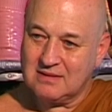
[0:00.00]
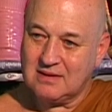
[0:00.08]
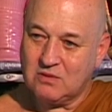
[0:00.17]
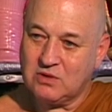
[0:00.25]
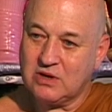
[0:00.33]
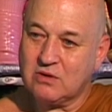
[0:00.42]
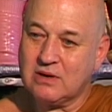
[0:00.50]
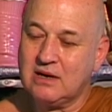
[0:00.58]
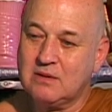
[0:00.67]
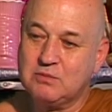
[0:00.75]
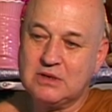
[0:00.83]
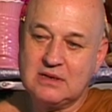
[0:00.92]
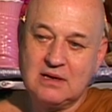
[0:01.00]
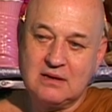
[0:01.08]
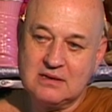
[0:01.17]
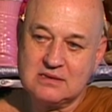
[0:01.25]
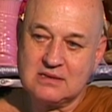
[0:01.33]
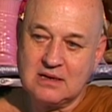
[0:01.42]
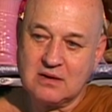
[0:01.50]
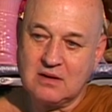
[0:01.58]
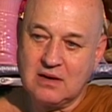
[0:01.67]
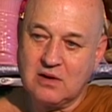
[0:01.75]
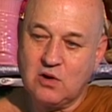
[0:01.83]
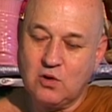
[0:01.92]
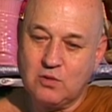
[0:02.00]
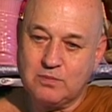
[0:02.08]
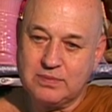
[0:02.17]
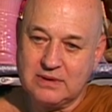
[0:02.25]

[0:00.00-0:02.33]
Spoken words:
And when you're ready to put down this thing called hope,